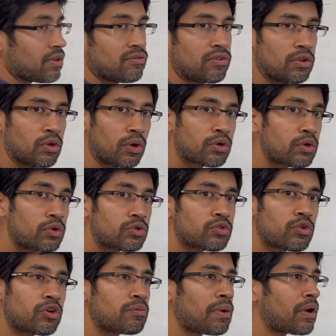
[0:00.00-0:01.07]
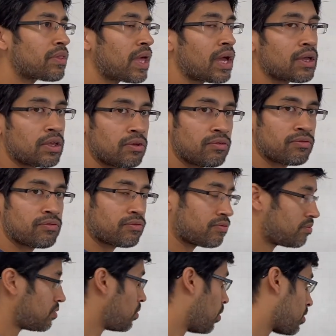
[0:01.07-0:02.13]
you're not too sure about that, you've
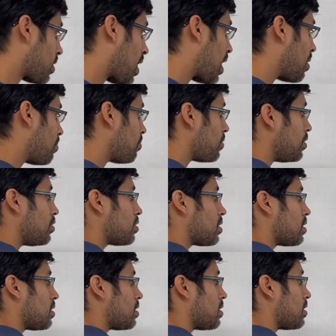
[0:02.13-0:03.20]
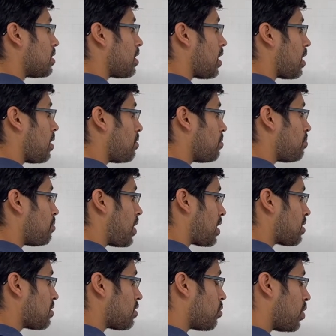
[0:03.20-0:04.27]
got time, you can
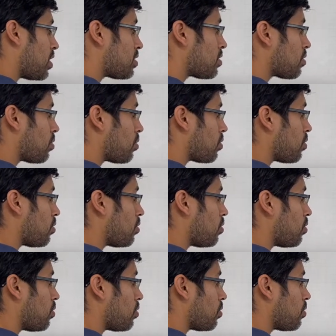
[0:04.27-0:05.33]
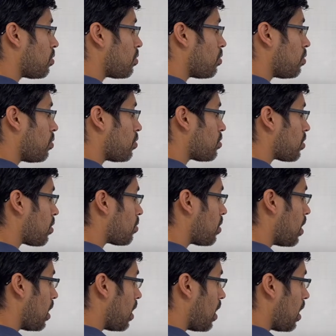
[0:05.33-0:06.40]
practice a question or so.
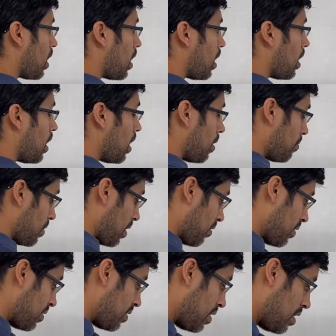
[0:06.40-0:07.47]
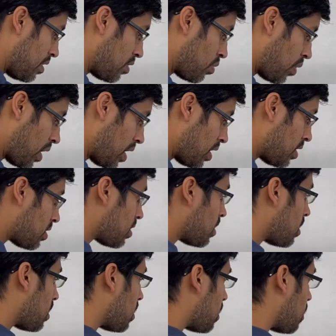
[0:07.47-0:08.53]
There is the
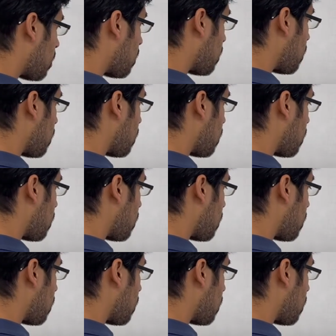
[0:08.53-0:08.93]
equation